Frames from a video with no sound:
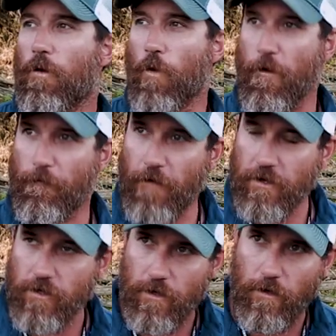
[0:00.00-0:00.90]
we're
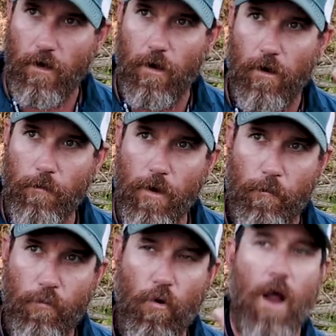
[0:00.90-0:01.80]
fishing a,
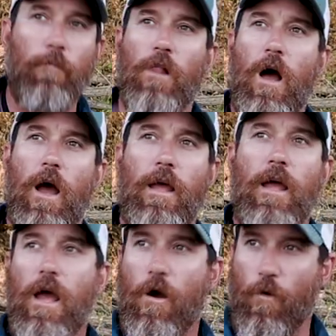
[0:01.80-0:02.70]
a prime lie
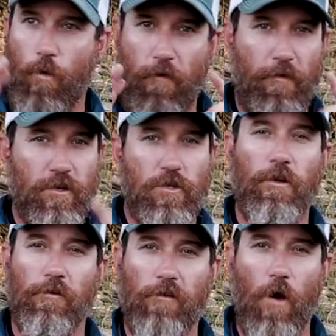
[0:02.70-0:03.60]
or we're fishing
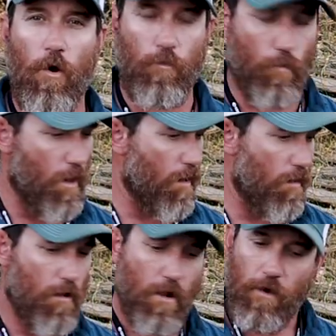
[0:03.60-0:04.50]
a zone
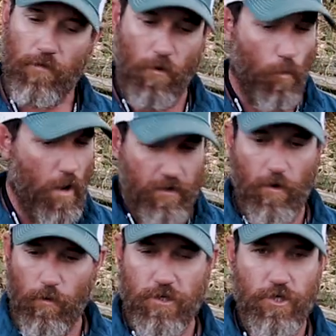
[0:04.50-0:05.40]
where the
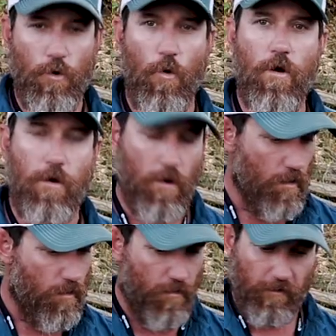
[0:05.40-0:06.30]
window is short,
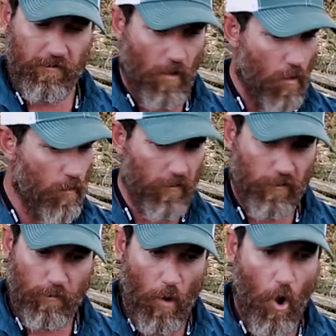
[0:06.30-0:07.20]
the zone is
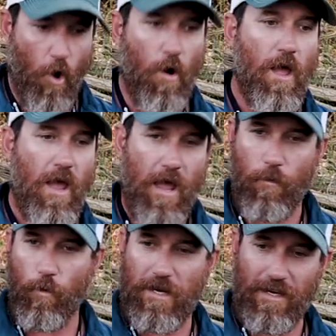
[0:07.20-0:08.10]
small,
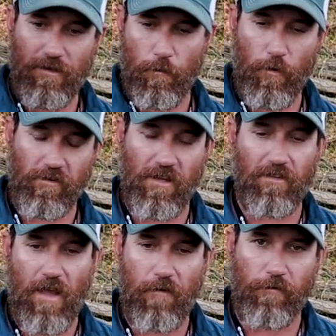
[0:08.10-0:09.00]
and we need to
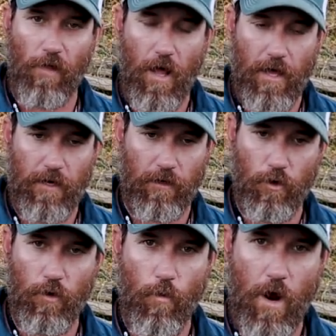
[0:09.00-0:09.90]
present that fly in a
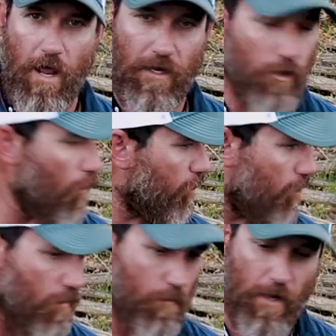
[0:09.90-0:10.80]
good way close
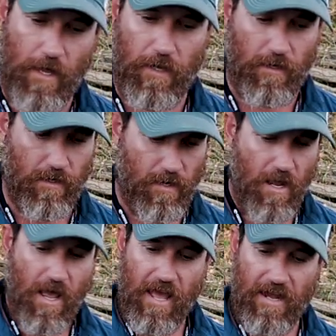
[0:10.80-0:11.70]
to the bank and,
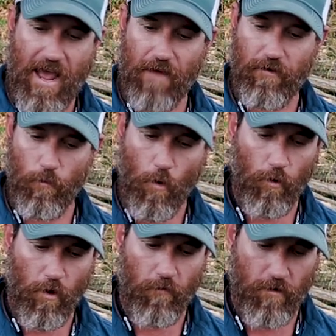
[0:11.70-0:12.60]
and have it
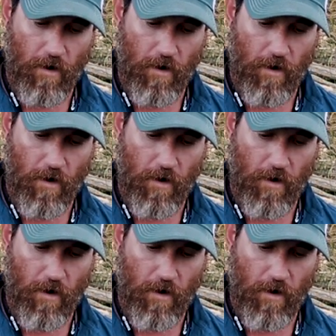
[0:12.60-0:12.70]
roll over